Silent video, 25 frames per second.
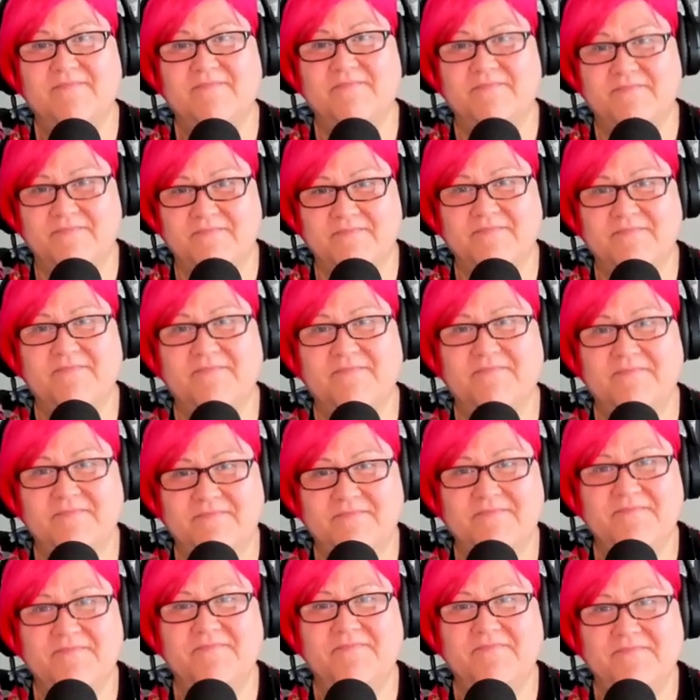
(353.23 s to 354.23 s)

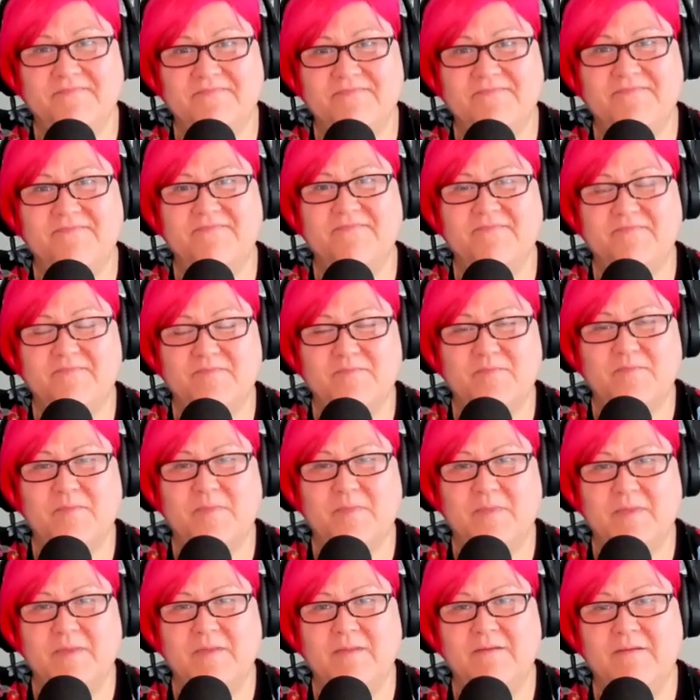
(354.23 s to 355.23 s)

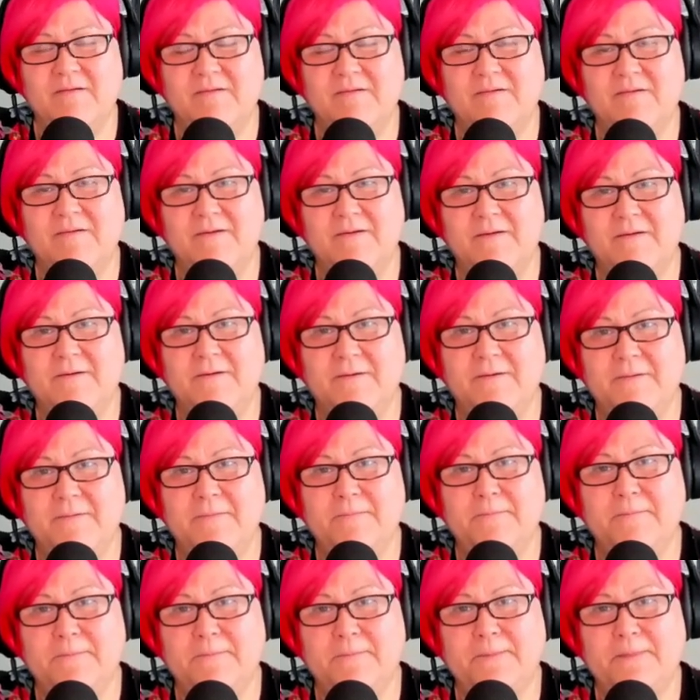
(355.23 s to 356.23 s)

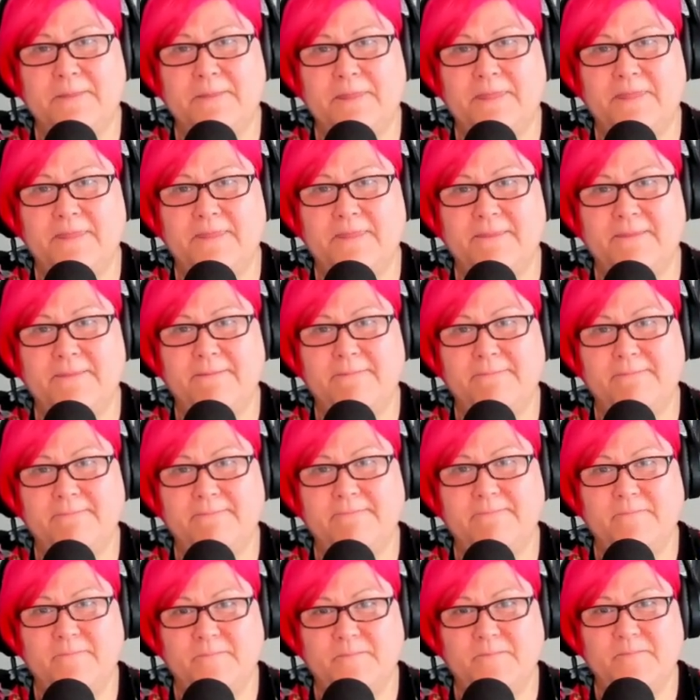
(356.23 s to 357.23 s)

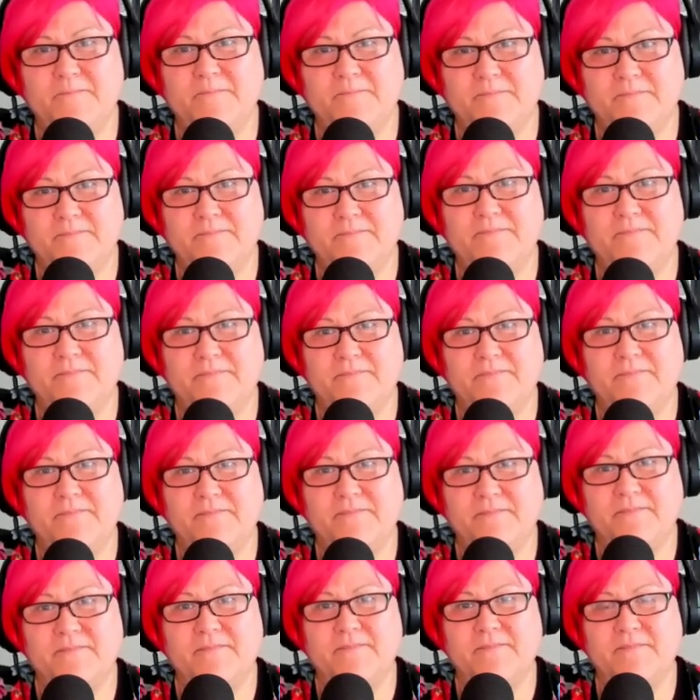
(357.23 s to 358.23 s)

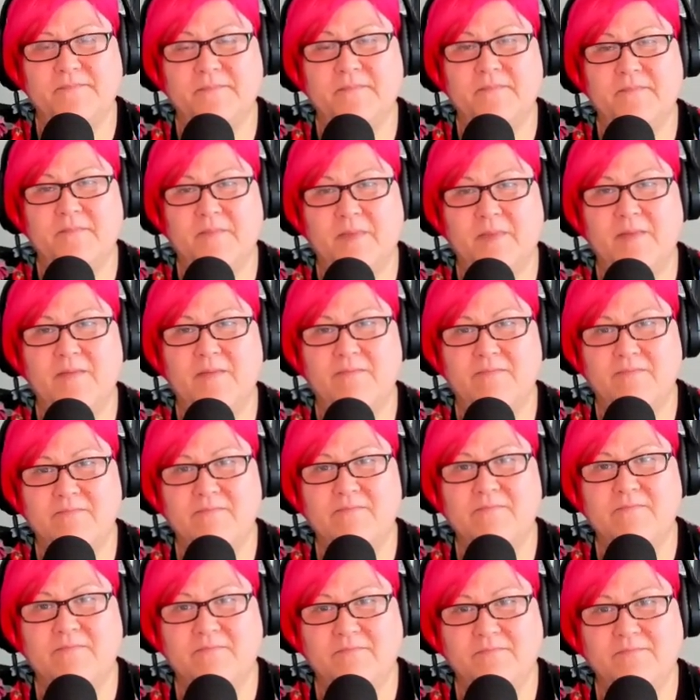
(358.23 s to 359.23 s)

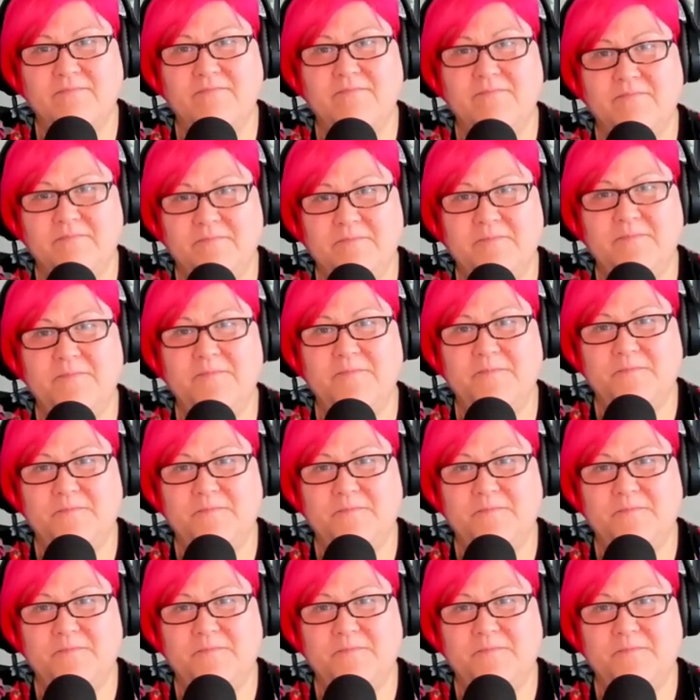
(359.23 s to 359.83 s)
(not speaking)